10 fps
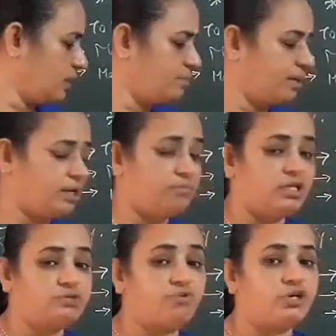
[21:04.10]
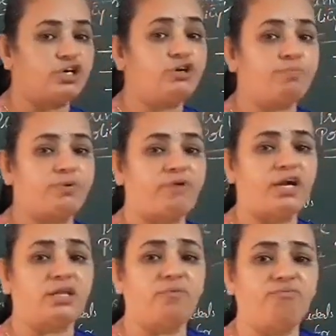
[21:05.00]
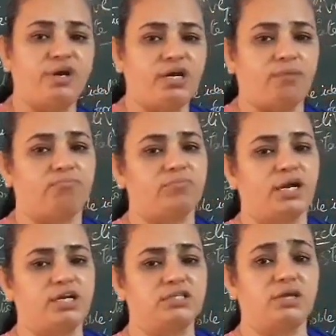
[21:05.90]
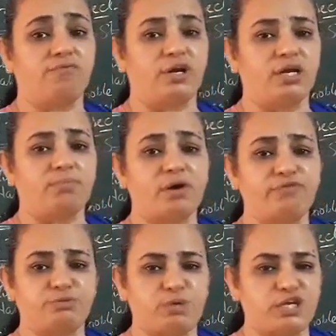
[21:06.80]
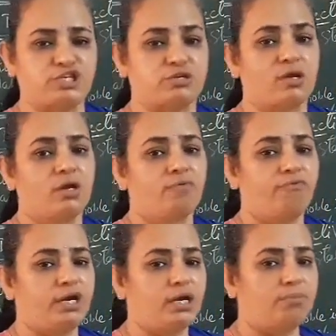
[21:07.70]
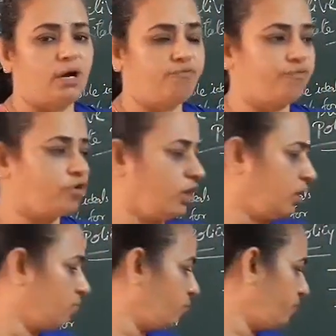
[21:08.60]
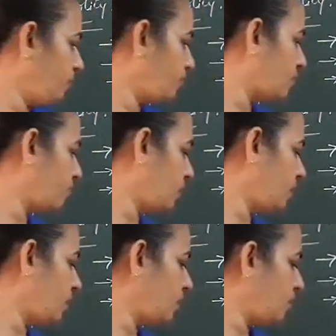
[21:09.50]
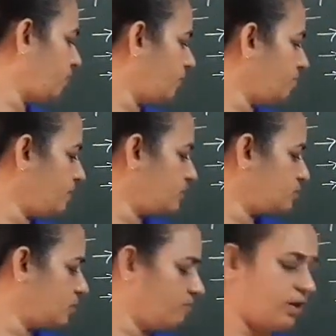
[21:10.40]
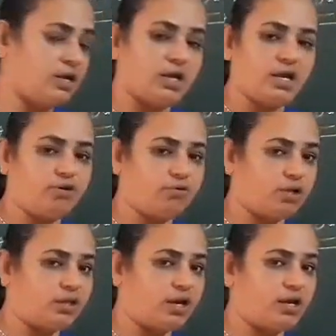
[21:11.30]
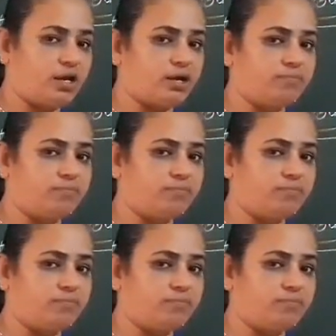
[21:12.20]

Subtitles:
Liberty means we should provide them freedom. That is the freedom of speech, freedom of moving from one area to other area.